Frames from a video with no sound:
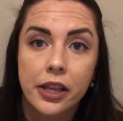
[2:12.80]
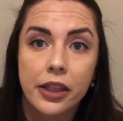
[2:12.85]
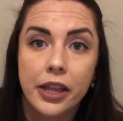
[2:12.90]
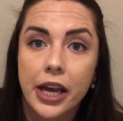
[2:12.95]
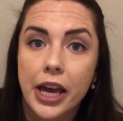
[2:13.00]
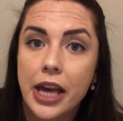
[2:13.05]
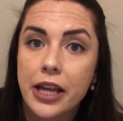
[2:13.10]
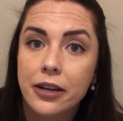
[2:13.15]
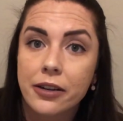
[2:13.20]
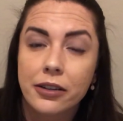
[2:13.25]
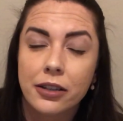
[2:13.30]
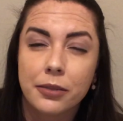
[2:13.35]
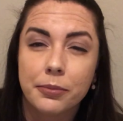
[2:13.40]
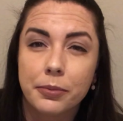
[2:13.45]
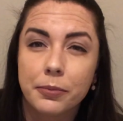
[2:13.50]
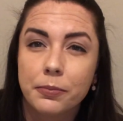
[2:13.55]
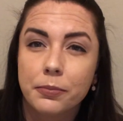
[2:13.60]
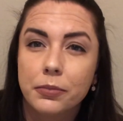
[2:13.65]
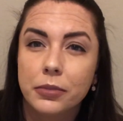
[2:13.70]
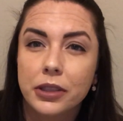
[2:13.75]
that ended up
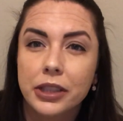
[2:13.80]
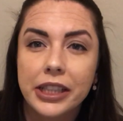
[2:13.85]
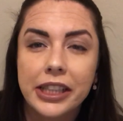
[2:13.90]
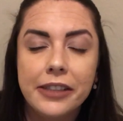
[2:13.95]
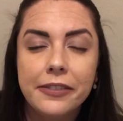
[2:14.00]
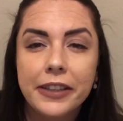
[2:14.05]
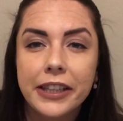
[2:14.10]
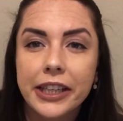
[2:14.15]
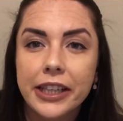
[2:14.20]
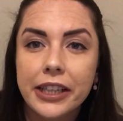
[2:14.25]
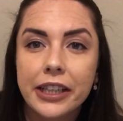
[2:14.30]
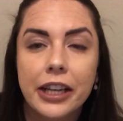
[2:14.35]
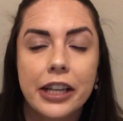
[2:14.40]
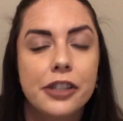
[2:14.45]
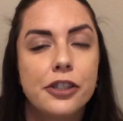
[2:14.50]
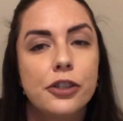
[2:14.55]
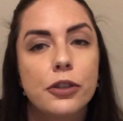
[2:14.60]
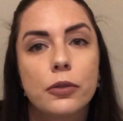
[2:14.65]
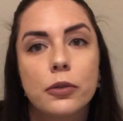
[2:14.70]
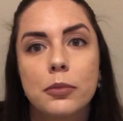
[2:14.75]
leaving, and
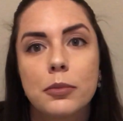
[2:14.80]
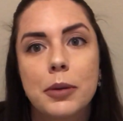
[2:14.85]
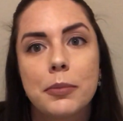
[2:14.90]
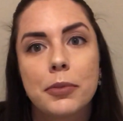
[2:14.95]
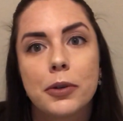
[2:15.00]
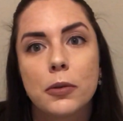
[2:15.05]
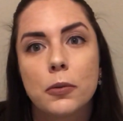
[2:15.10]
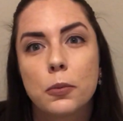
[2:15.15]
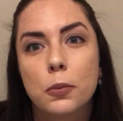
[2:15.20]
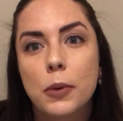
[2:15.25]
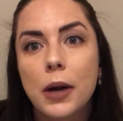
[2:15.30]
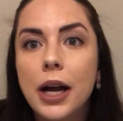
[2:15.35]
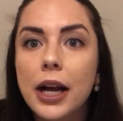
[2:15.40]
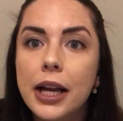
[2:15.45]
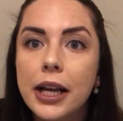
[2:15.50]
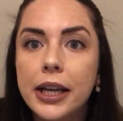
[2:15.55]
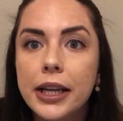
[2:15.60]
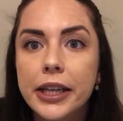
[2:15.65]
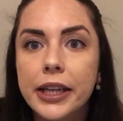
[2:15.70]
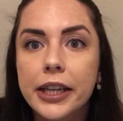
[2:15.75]
I don't remember
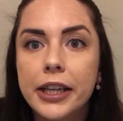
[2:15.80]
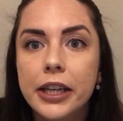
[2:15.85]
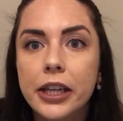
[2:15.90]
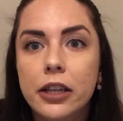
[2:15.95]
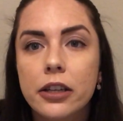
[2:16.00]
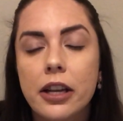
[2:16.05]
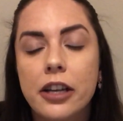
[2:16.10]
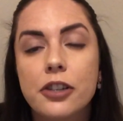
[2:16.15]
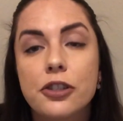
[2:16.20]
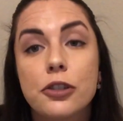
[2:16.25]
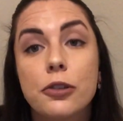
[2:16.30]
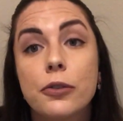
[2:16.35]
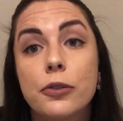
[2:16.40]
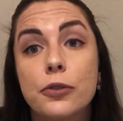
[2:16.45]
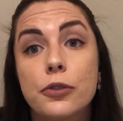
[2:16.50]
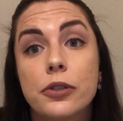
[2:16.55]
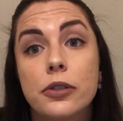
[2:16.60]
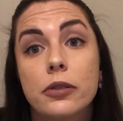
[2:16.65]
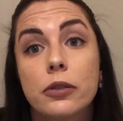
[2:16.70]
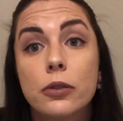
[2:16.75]
why. I just know
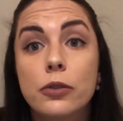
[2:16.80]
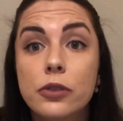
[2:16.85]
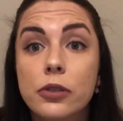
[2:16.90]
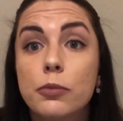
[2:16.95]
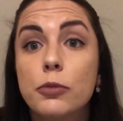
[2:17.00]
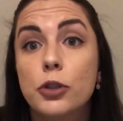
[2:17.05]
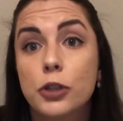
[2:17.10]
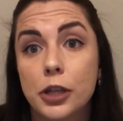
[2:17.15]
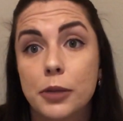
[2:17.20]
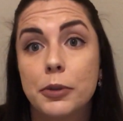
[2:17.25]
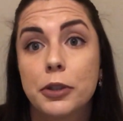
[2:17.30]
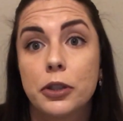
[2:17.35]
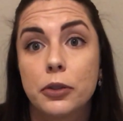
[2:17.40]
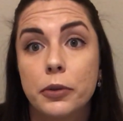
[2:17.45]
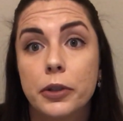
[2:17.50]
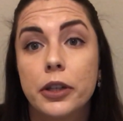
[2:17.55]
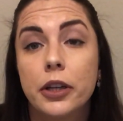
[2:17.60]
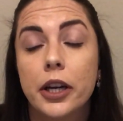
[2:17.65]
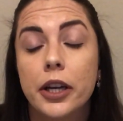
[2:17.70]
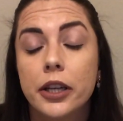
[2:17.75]
there's some drama
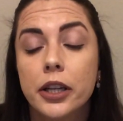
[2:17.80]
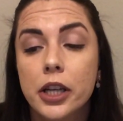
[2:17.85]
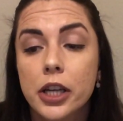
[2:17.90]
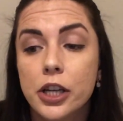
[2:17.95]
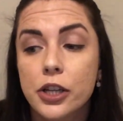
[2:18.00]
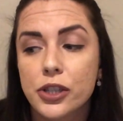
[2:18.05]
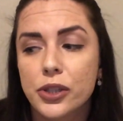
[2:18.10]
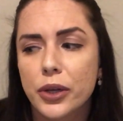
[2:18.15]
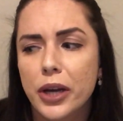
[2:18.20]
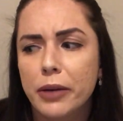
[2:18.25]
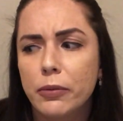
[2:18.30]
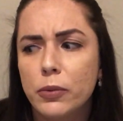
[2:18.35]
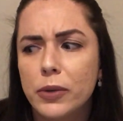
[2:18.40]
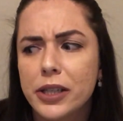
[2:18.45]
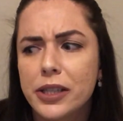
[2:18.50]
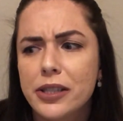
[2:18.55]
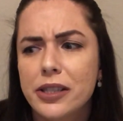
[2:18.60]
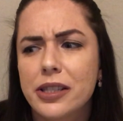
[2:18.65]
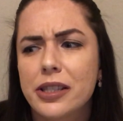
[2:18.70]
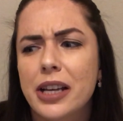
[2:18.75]
going on. So I
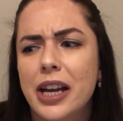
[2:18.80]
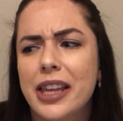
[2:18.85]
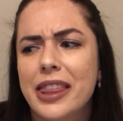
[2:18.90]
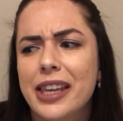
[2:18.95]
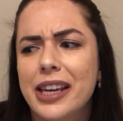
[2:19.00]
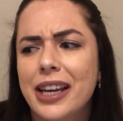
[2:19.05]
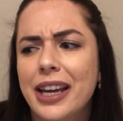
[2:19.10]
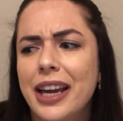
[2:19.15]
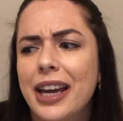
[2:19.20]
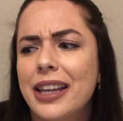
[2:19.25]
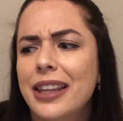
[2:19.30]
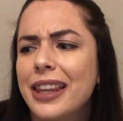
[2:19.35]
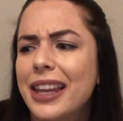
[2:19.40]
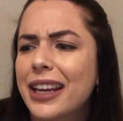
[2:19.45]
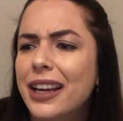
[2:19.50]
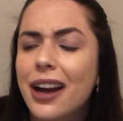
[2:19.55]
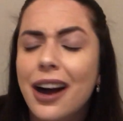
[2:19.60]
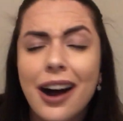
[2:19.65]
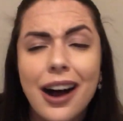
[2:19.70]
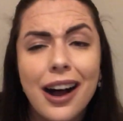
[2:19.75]
think I had
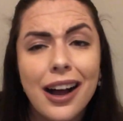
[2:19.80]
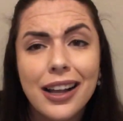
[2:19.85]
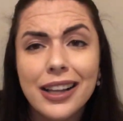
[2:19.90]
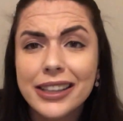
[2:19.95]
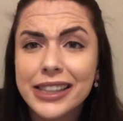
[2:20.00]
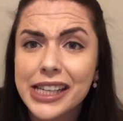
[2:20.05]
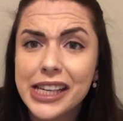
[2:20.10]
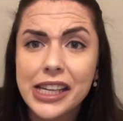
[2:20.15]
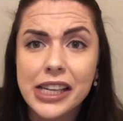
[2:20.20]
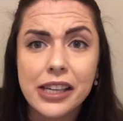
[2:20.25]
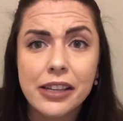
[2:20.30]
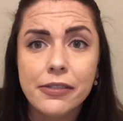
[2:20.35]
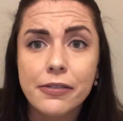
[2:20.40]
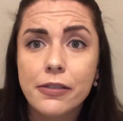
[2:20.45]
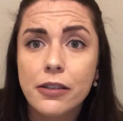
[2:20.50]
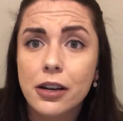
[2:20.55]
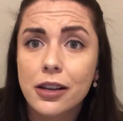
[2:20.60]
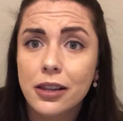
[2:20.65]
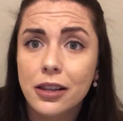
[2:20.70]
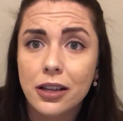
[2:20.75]
like Holly
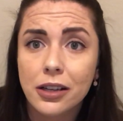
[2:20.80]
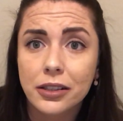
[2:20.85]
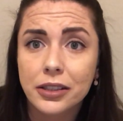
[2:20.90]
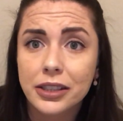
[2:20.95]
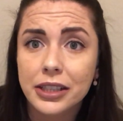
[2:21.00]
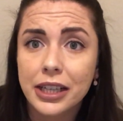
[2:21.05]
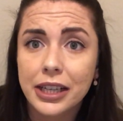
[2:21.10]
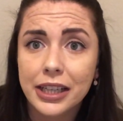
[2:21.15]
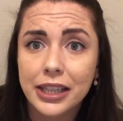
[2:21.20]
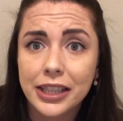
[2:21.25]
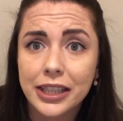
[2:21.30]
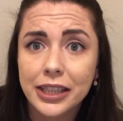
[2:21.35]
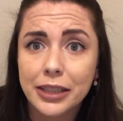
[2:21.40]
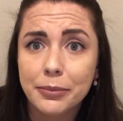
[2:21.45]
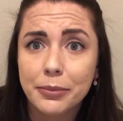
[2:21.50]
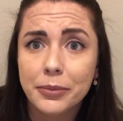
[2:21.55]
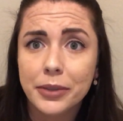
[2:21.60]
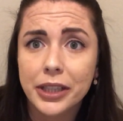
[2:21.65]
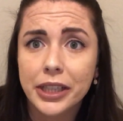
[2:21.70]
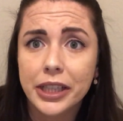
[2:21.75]
for a long
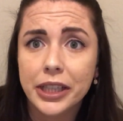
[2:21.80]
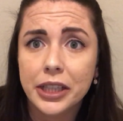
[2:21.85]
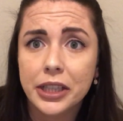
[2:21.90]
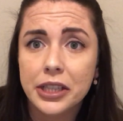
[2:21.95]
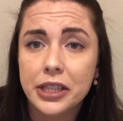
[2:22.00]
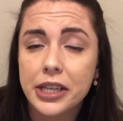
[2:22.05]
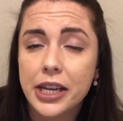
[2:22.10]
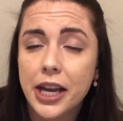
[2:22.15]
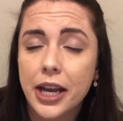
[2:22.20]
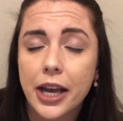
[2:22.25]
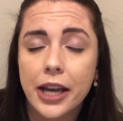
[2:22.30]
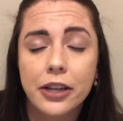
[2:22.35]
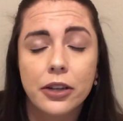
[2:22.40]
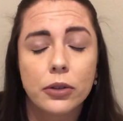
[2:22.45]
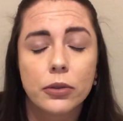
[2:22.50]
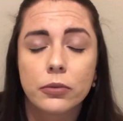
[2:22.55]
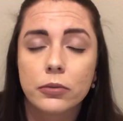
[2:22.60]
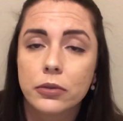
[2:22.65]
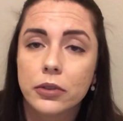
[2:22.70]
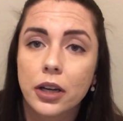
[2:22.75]
time, and I
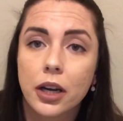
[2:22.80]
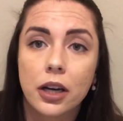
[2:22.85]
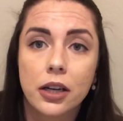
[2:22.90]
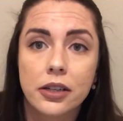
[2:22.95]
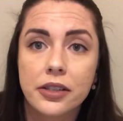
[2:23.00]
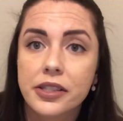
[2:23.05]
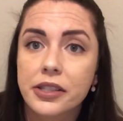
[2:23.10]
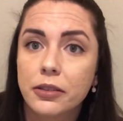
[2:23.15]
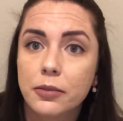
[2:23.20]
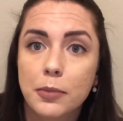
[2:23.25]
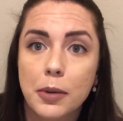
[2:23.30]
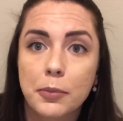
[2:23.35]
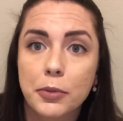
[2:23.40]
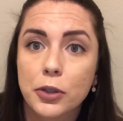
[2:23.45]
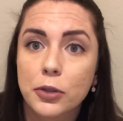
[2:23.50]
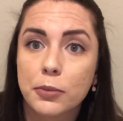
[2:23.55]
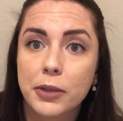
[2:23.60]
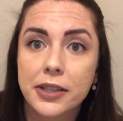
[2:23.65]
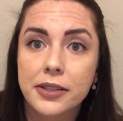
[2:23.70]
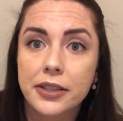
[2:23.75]
don't honestly remember
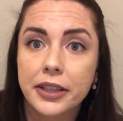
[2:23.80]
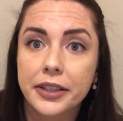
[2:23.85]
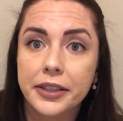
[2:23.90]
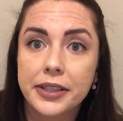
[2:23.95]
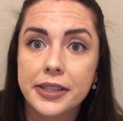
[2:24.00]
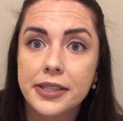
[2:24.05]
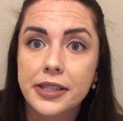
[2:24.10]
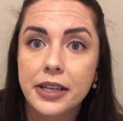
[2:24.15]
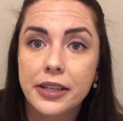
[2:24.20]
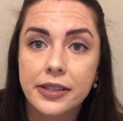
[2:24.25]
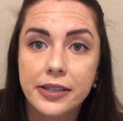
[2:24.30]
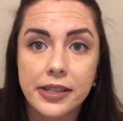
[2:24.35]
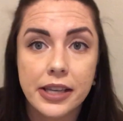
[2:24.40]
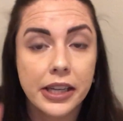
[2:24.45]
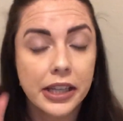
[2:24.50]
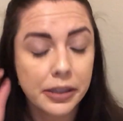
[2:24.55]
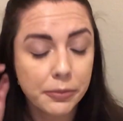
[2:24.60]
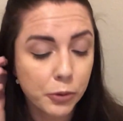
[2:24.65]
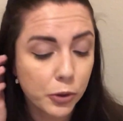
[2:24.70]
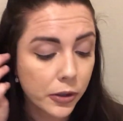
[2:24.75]
who my stylist is
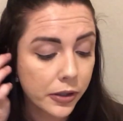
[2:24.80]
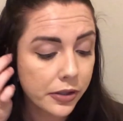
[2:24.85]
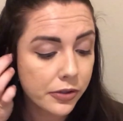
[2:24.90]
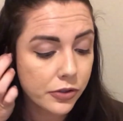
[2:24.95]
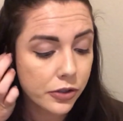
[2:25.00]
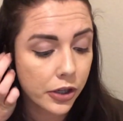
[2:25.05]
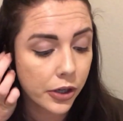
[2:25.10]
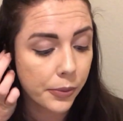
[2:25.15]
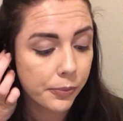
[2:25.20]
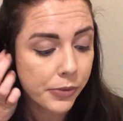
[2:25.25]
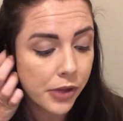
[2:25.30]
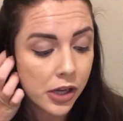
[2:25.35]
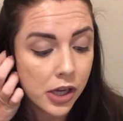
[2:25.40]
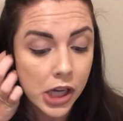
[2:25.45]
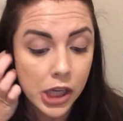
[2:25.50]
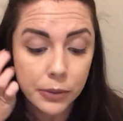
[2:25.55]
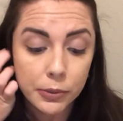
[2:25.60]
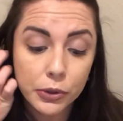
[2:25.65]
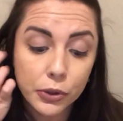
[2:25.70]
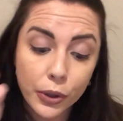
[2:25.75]
anymore. So
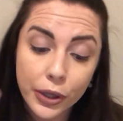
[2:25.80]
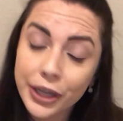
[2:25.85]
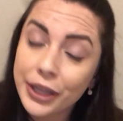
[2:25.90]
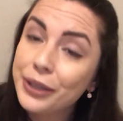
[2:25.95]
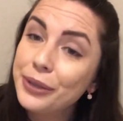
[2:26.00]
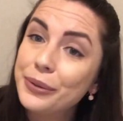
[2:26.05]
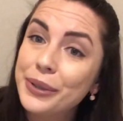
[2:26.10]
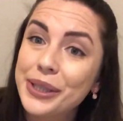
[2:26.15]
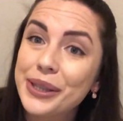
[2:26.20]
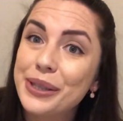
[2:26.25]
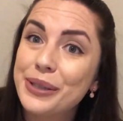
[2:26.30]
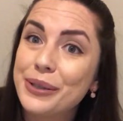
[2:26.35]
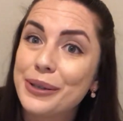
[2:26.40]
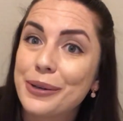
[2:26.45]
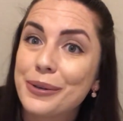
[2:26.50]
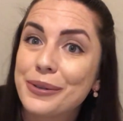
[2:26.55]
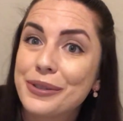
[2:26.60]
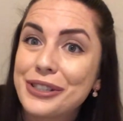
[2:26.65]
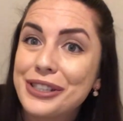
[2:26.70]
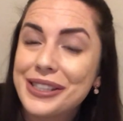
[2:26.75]
we'll go ahead and read the
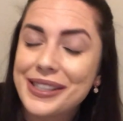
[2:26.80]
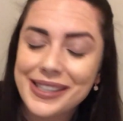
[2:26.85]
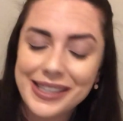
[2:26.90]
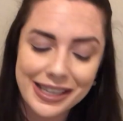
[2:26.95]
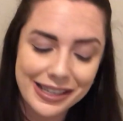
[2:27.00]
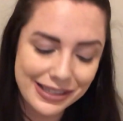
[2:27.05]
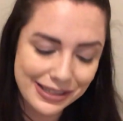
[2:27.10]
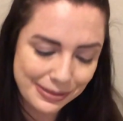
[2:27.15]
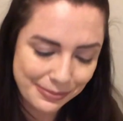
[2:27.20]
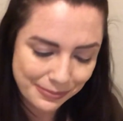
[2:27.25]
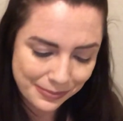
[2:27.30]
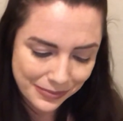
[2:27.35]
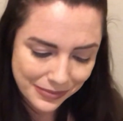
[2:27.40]
note she sent.